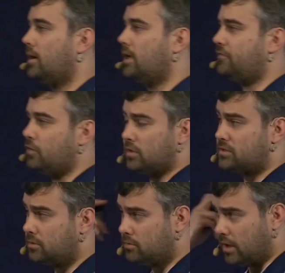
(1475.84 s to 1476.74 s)
if you
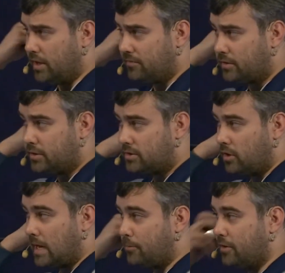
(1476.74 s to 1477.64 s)
also, another good
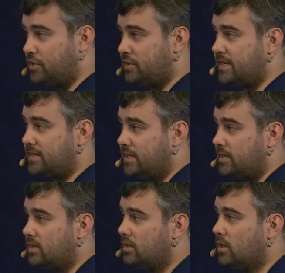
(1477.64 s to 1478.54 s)
collaboration
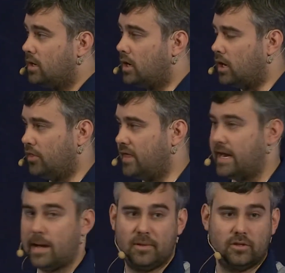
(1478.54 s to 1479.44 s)
technique that
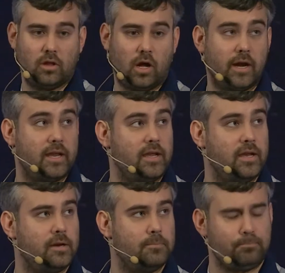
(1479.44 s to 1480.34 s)
happened a lot
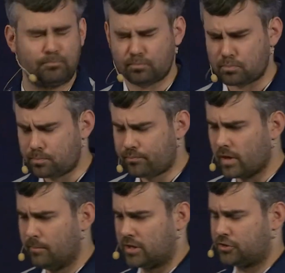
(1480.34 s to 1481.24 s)
in
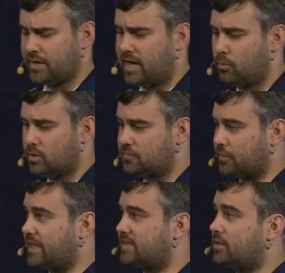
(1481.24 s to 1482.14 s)
Montreal was for
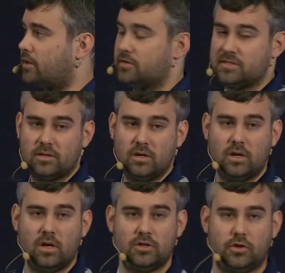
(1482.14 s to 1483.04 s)
Kickstarters.
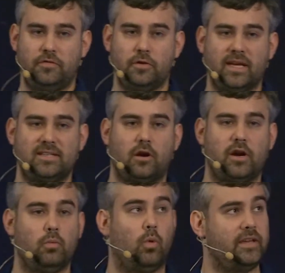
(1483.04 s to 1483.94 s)
So if you
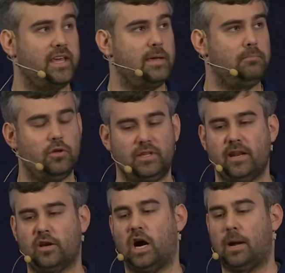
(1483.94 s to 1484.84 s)
kickstarted one game, you'd
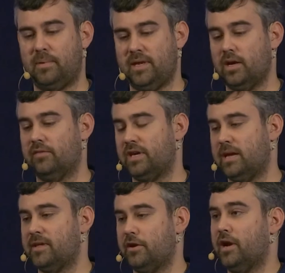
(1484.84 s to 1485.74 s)
get a copy of a
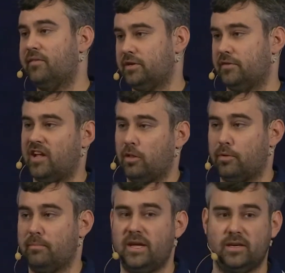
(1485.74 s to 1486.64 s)
game that another
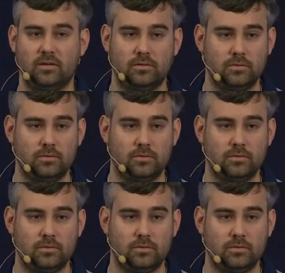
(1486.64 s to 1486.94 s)
developer made.